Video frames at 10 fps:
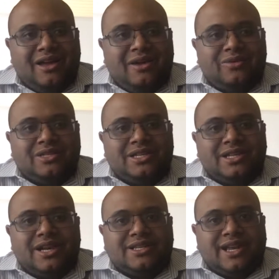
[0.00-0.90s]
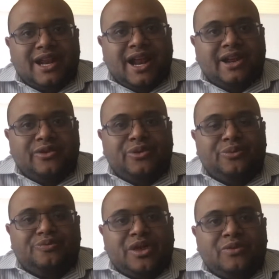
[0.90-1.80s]
it was disgusting, and I
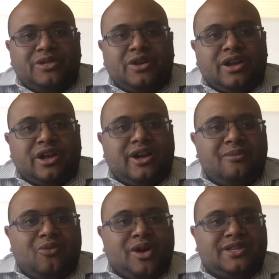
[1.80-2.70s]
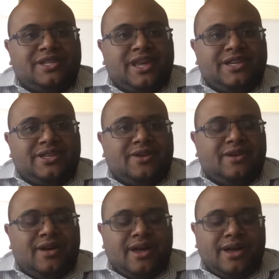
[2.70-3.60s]
knew it was going to come once they
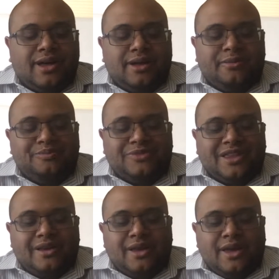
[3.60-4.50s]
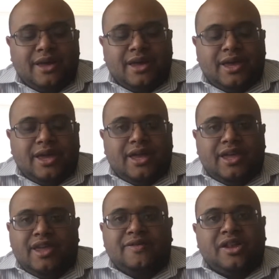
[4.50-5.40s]
saw.
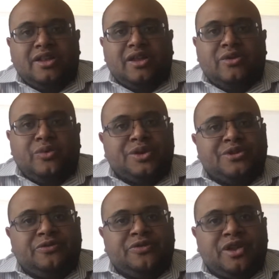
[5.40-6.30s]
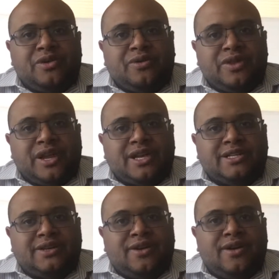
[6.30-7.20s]
Even in the original video that
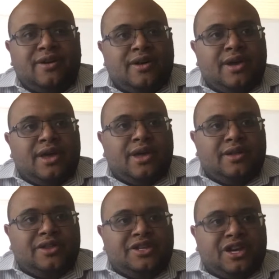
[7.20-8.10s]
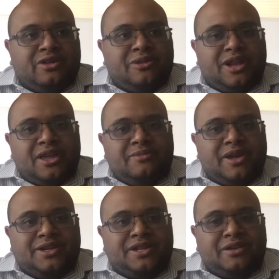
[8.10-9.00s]
I saw, the gentleman, he
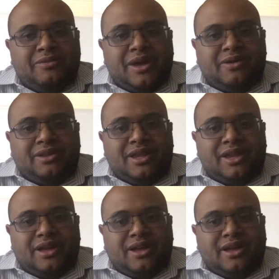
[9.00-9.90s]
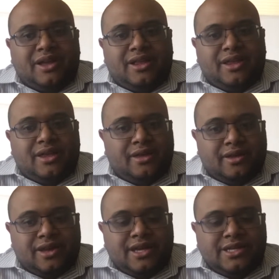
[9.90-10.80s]
mentioned about
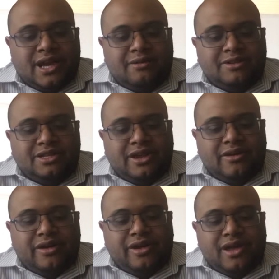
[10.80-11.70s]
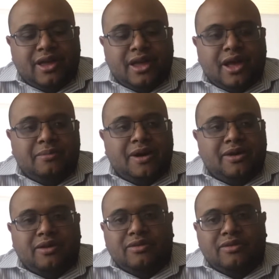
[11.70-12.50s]
his commentary about